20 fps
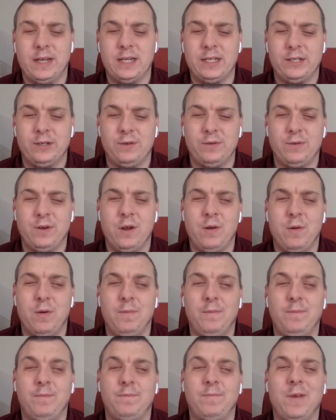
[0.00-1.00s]
as you know,
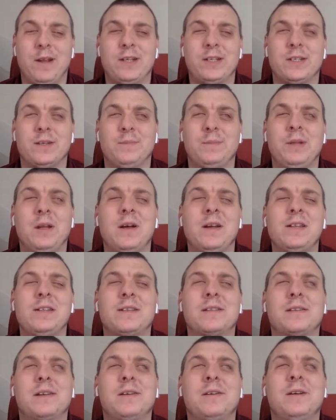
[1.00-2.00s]
I'm registered
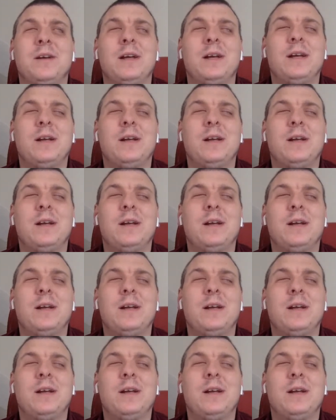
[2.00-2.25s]
blind, so